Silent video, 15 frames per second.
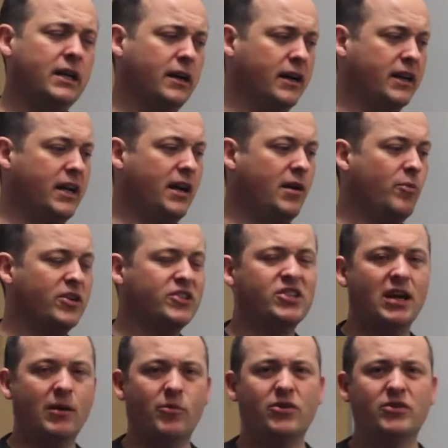Okay, and once
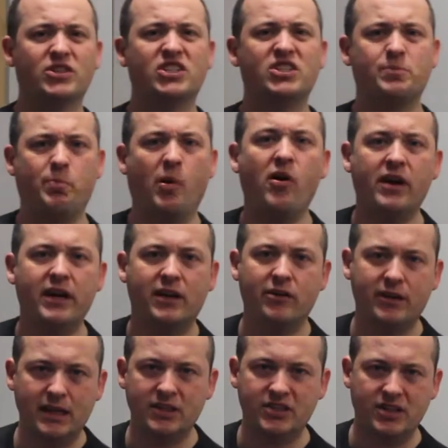again, we're not spying on
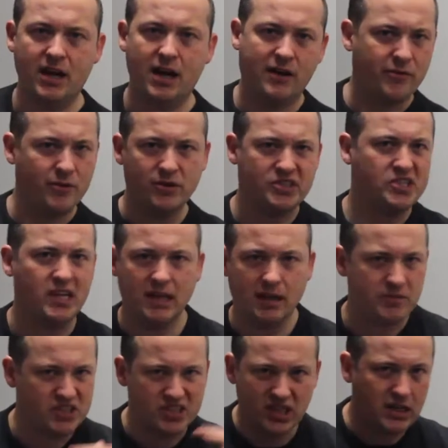our staff. We're not setting up
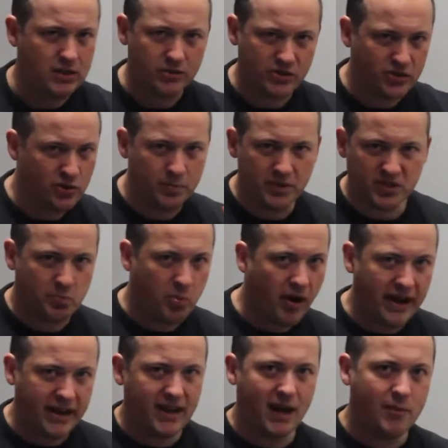secret super spy
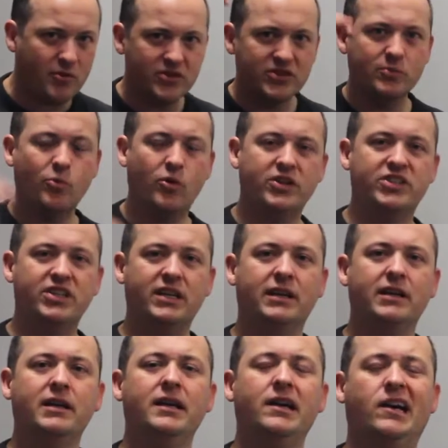cameras and watching.
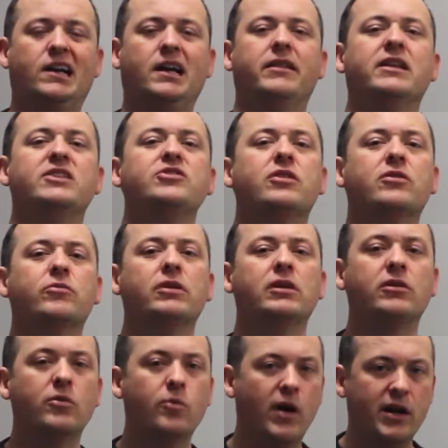Okay, that's not a really
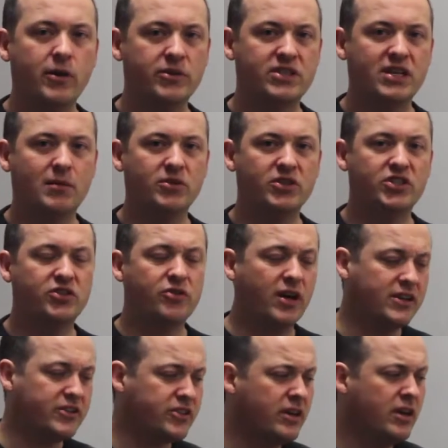good way to establish
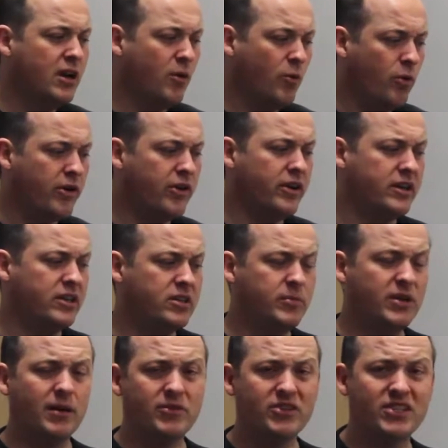trust. What I need to be
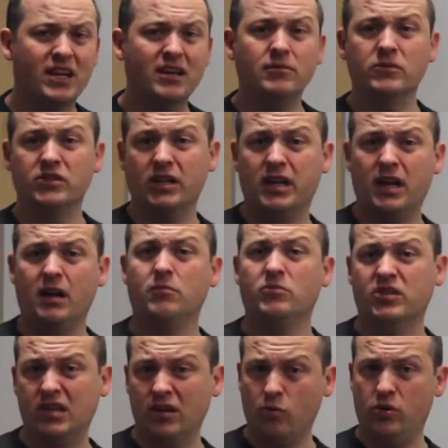able to say to them is, okay, I'm just
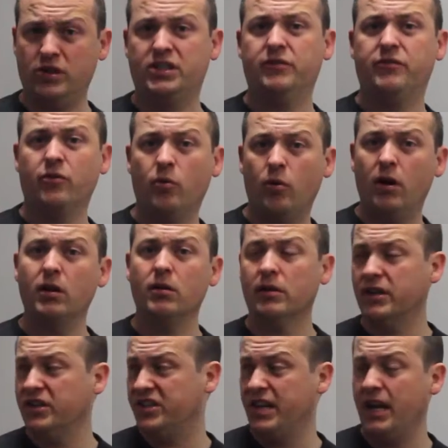going to watch you for a while. I'm going
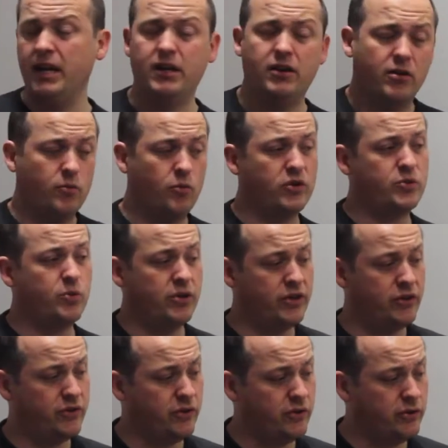to stand here and watch what you
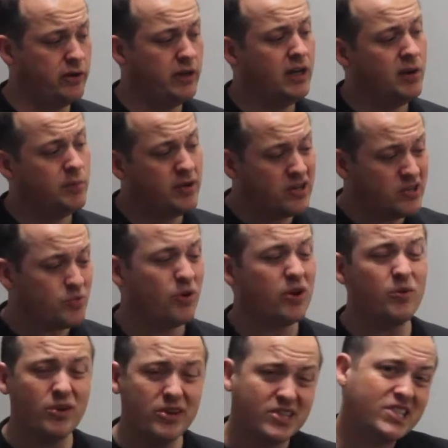do because what I
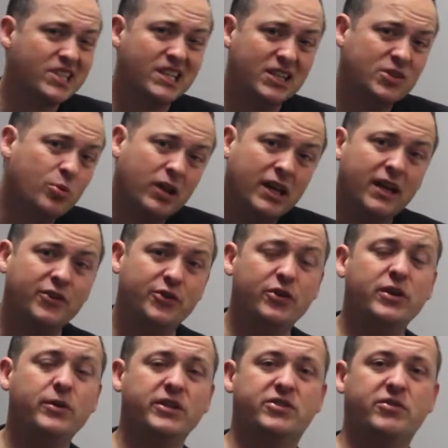want to see is, well, how do
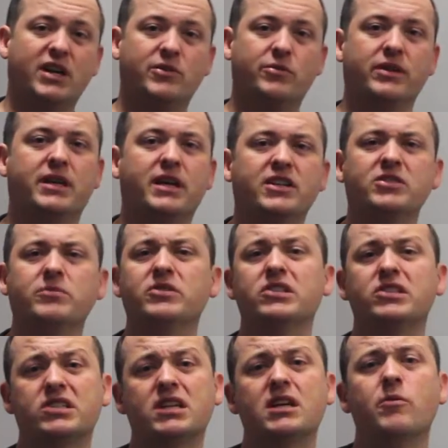you interact with the customers and
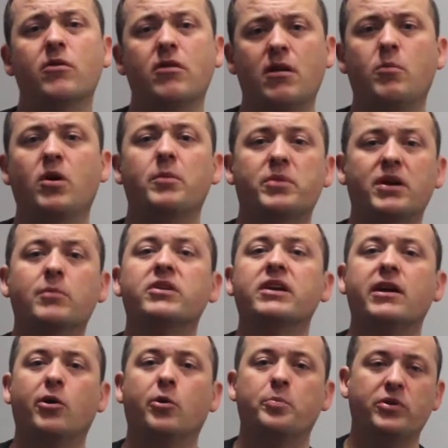see where I might be able to
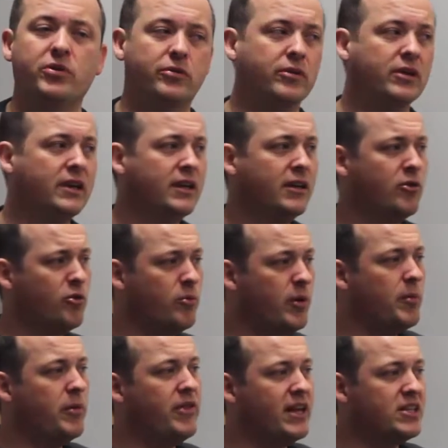help you.
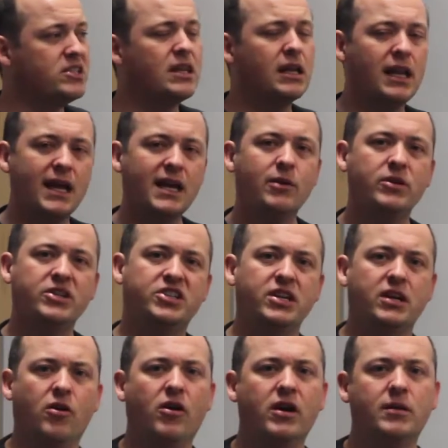Remember, that's the language here.
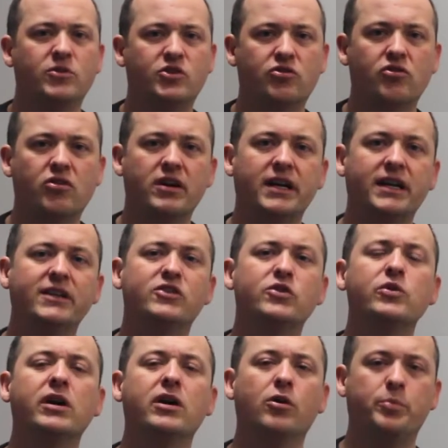I am trying to
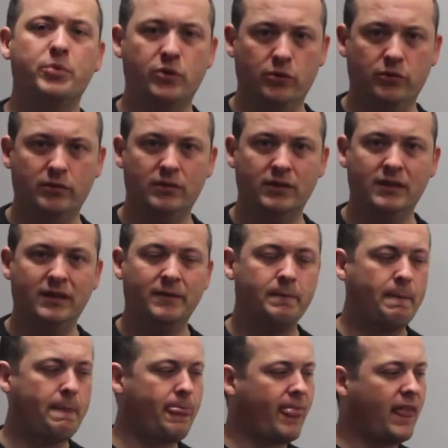help you.
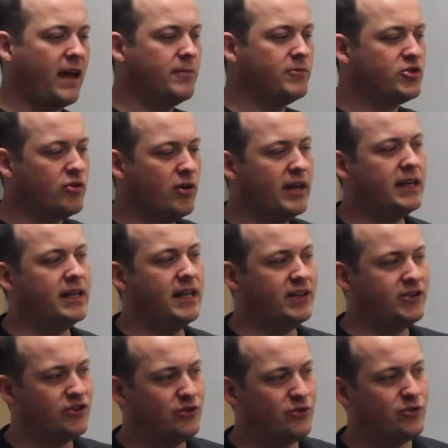Okay, I'm trying to
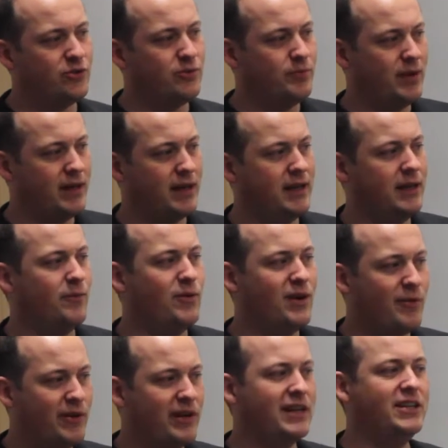get you to be where
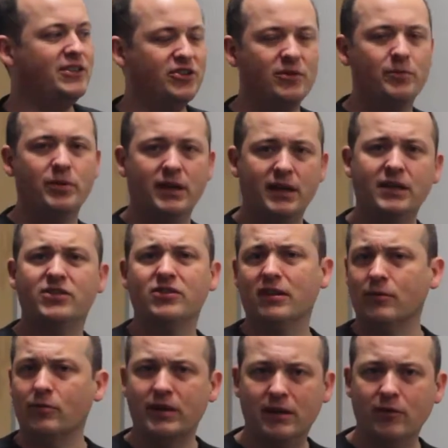we need you to be so that
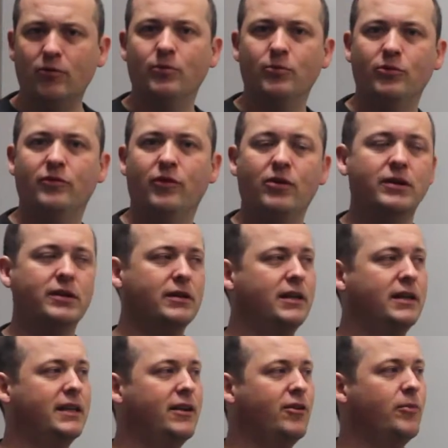we can all move on
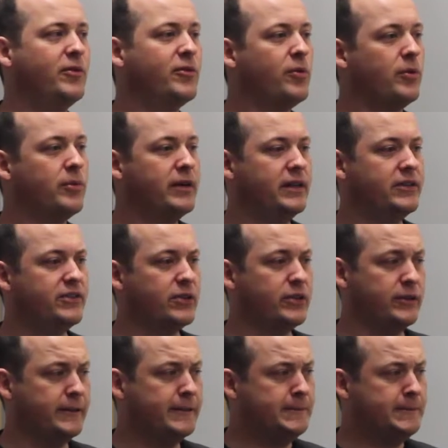and get on with what we need to do.